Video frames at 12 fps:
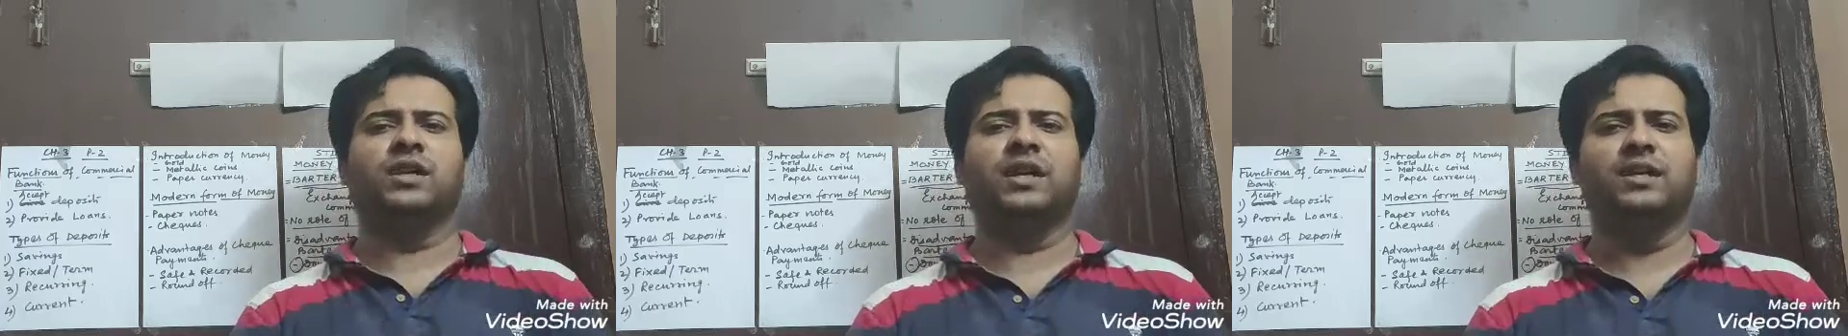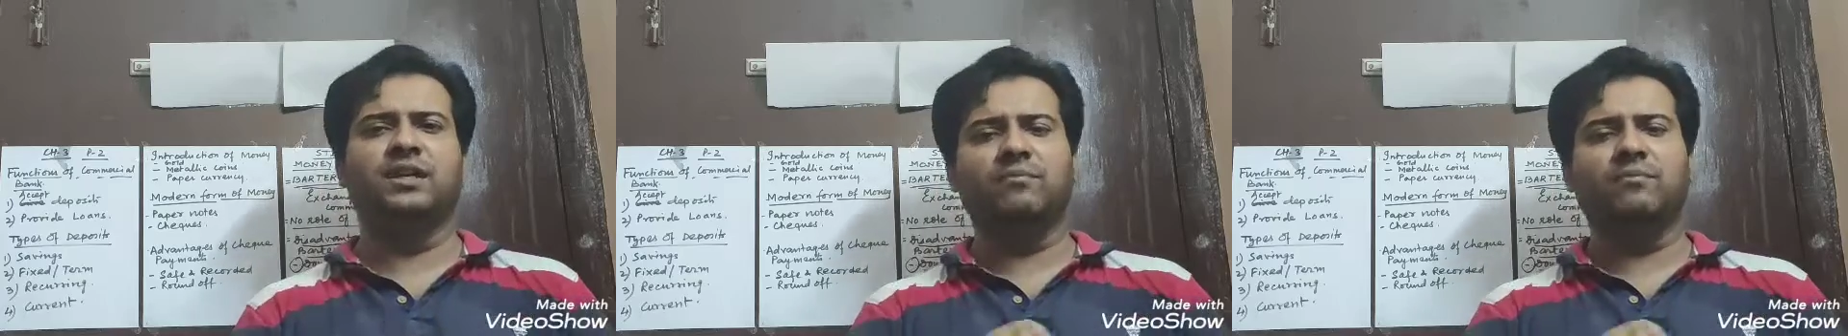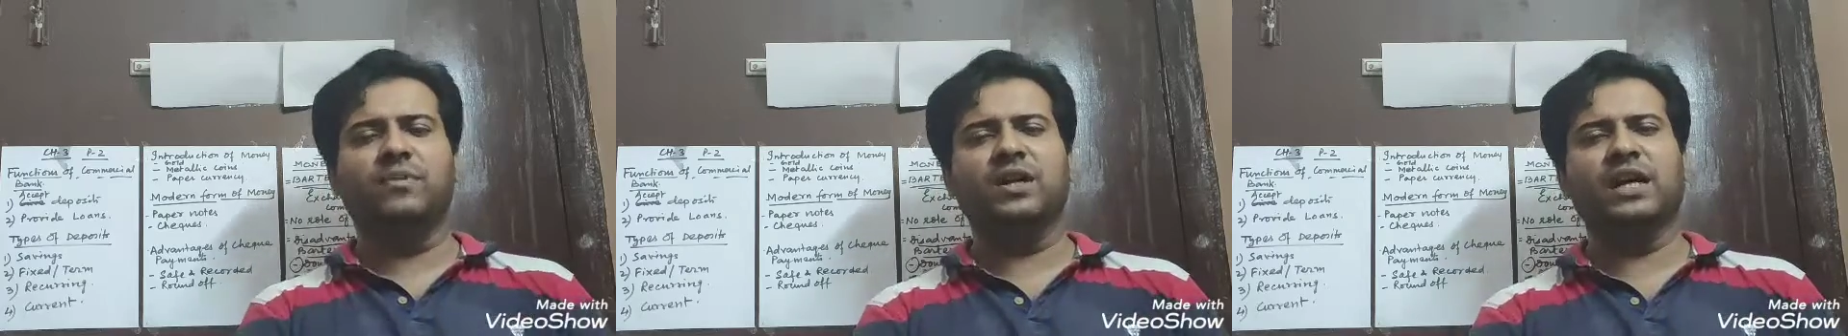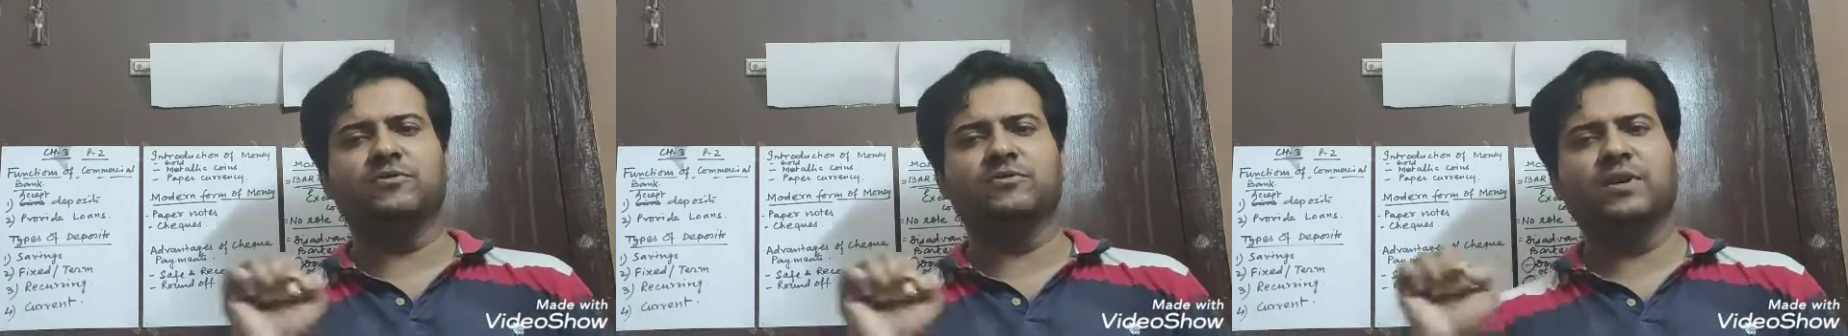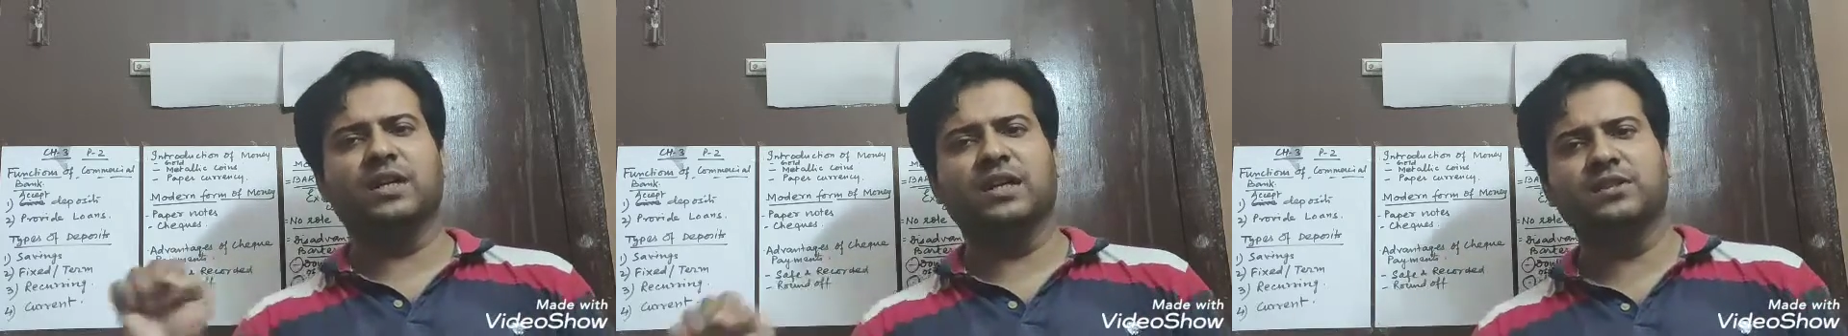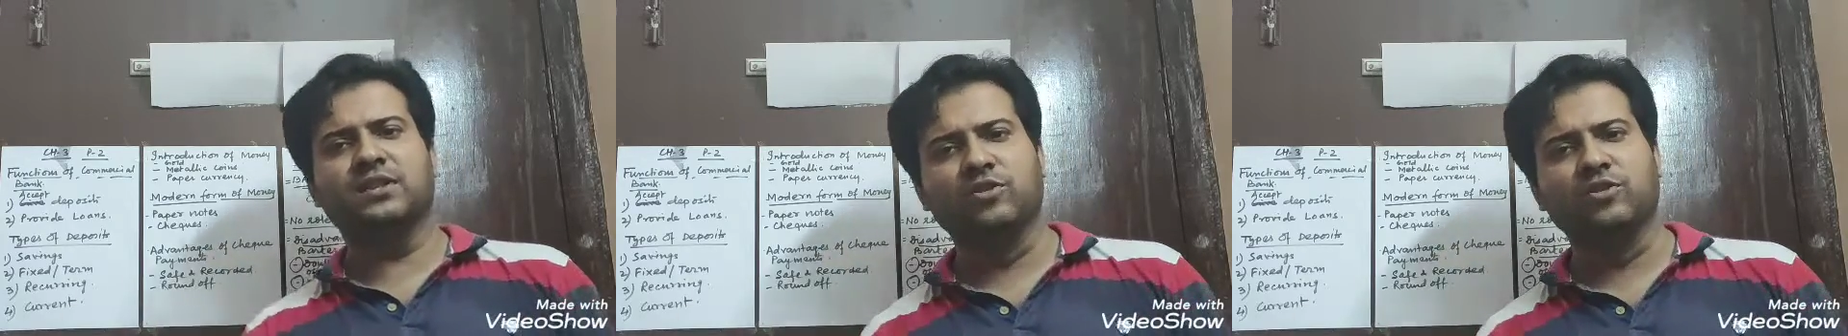in number as well as
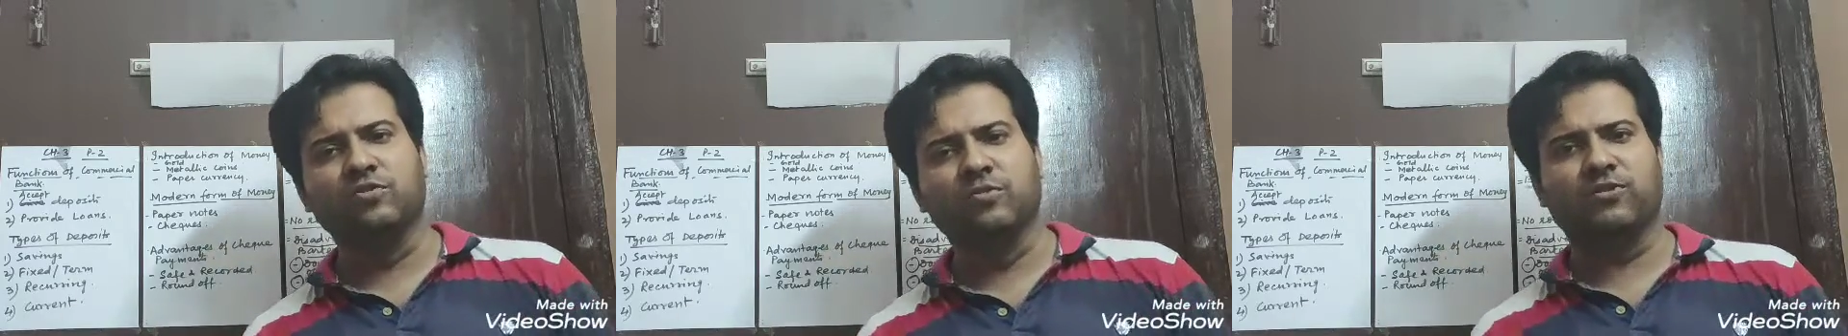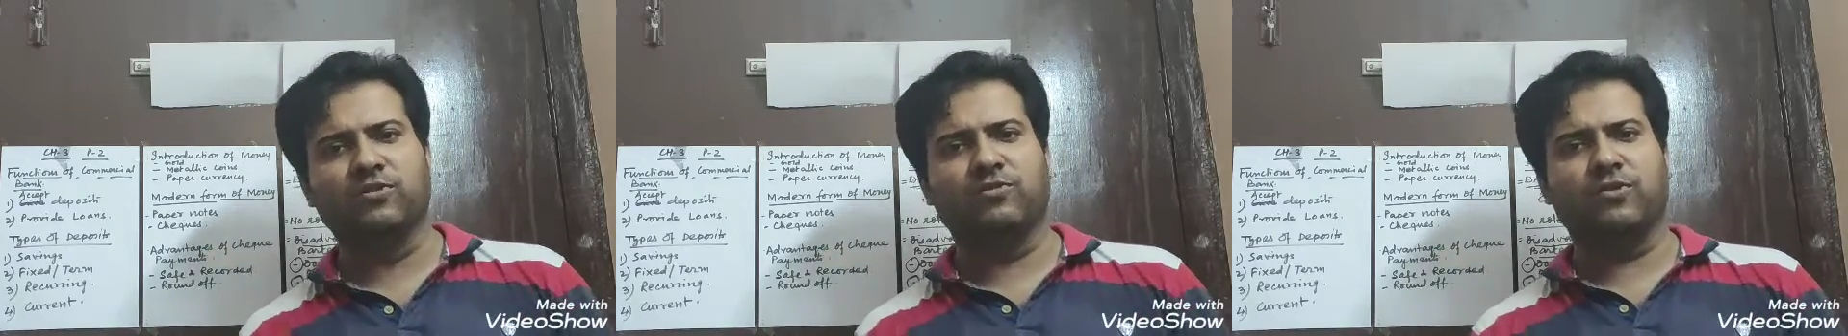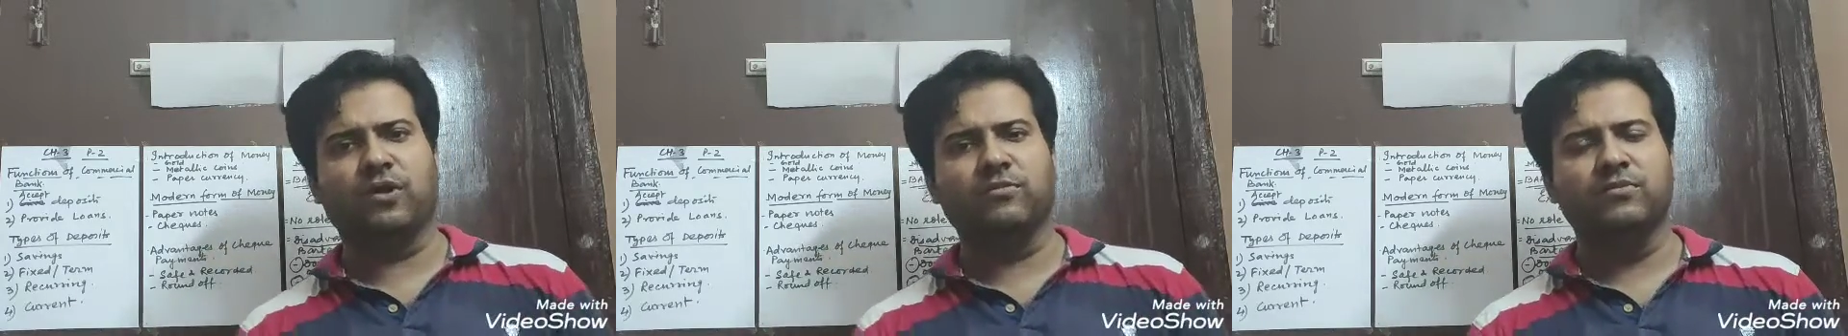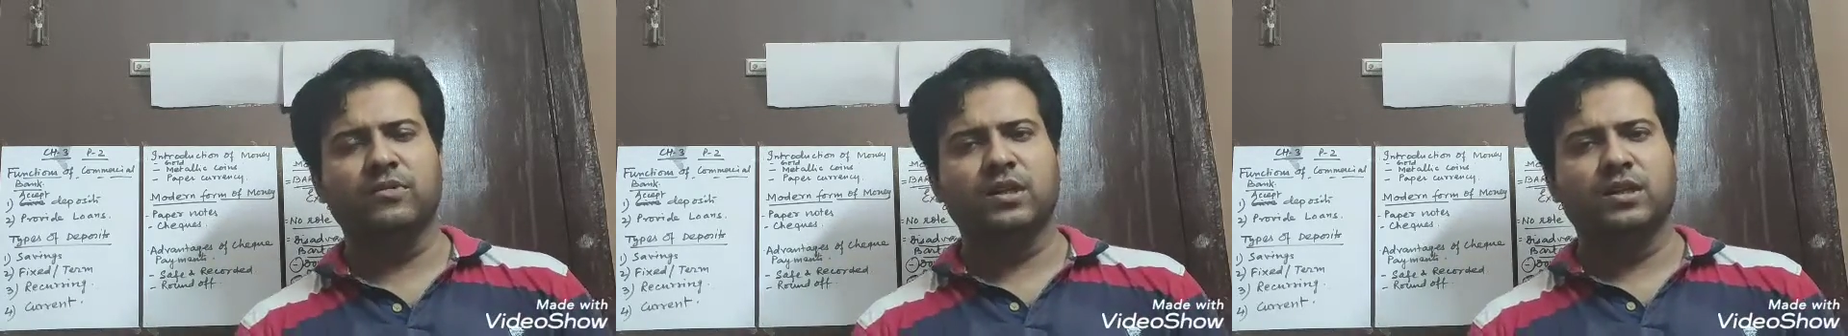in the numeral form,